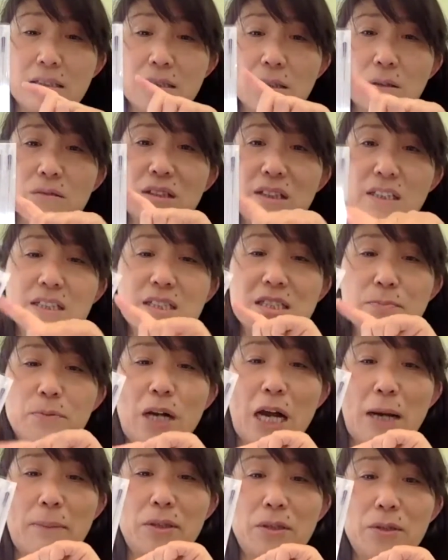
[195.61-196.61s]
So this
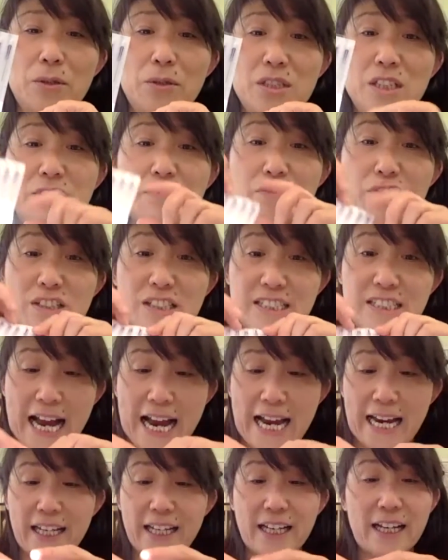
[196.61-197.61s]
probably using for
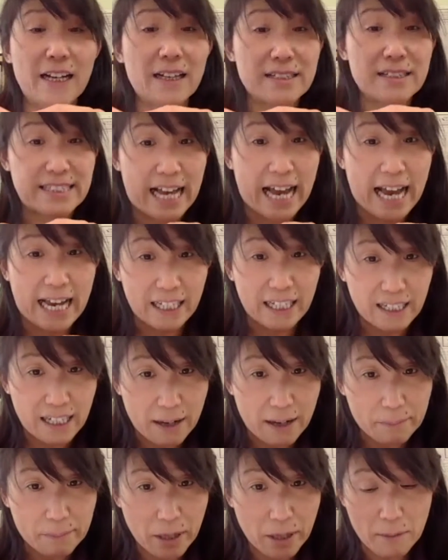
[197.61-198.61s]

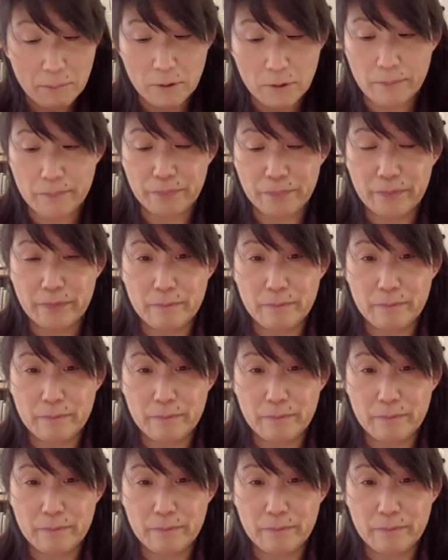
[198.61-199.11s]
sciatica problem